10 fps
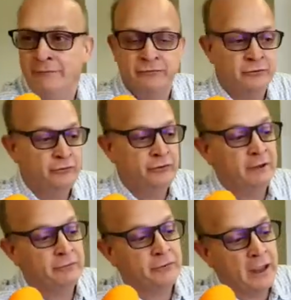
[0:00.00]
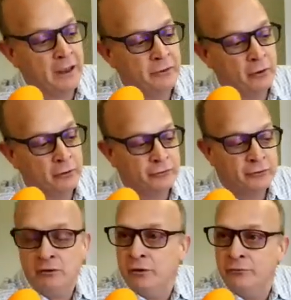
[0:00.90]
and shift and notch
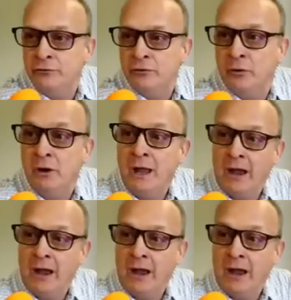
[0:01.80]
and contour,